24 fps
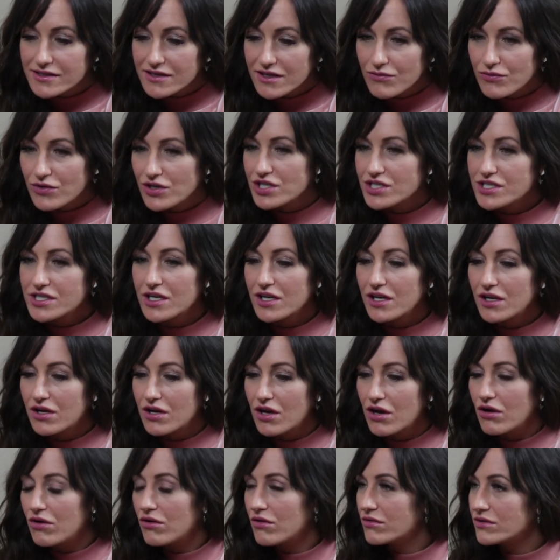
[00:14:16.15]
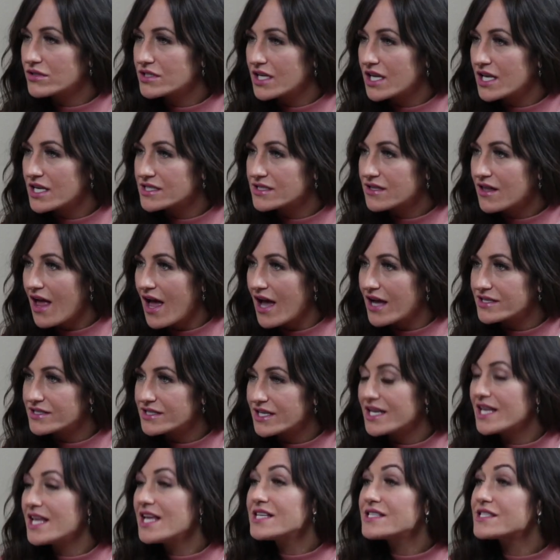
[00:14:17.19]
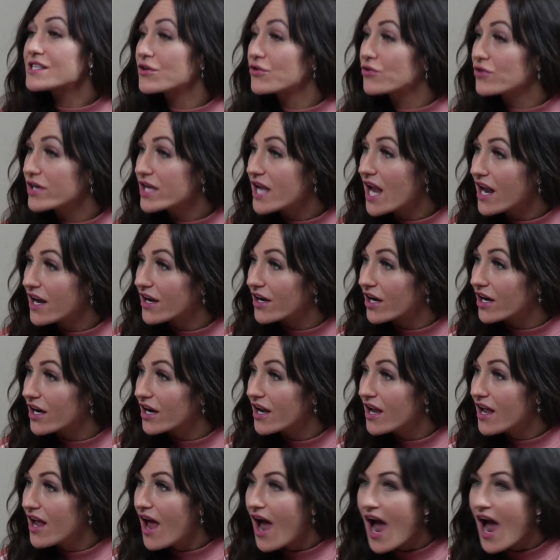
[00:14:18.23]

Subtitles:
and we're just going to go to his class. And he's the creator.